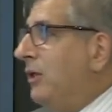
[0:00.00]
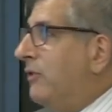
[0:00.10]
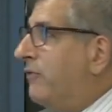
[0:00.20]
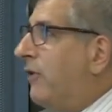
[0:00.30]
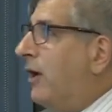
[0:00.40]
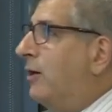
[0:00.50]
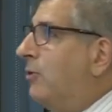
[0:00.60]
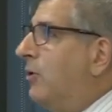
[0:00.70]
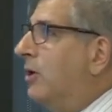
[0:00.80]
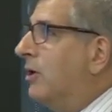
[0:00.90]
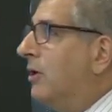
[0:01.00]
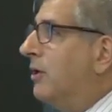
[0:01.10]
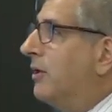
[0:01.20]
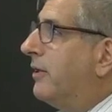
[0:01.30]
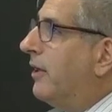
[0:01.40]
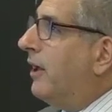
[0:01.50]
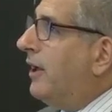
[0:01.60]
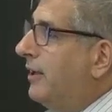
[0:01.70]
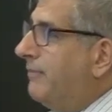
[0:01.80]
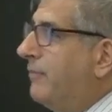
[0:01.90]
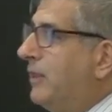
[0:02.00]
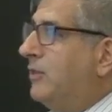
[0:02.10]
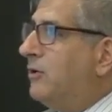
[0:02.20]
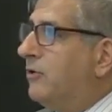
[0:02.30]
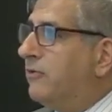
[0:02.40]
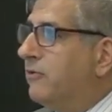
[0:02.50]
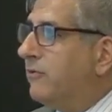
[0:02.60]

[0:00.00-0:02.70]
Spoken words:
So then the nurses